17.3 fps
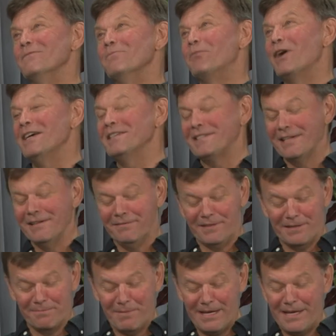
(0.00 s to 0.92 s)
impressive
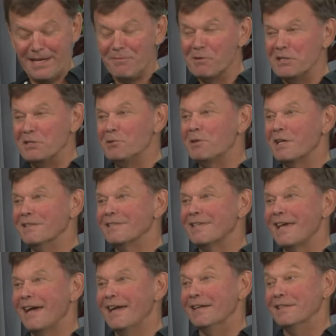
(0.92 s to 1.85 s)
to me when you can
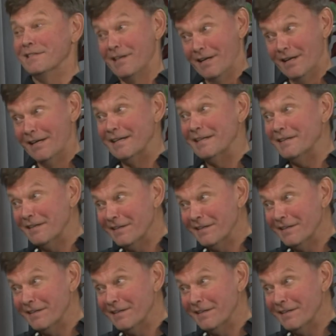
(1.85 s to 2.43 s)
say a ton.